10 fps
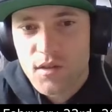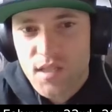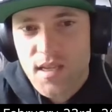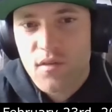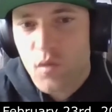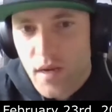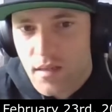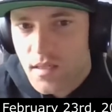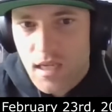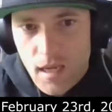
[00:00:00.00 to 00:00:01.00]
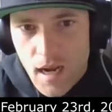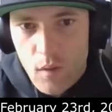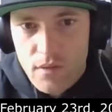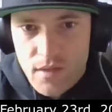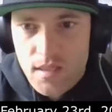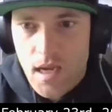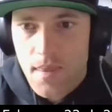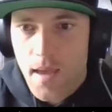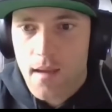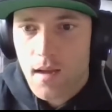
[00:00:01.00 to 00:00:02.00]
just have to wait and see in how we've
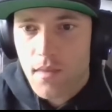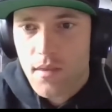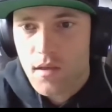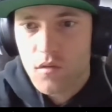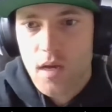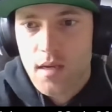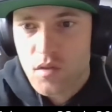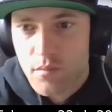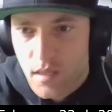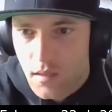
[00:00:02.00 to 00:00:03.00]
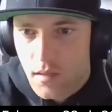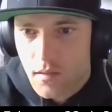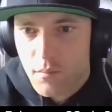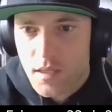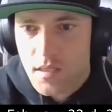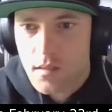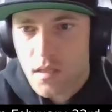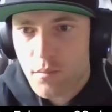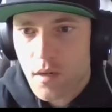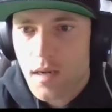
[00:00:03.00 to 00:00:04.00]
designed that. I think you guys will be pleasantly
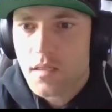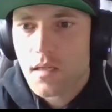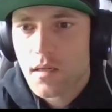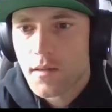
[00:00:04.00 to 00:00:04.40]
surprised.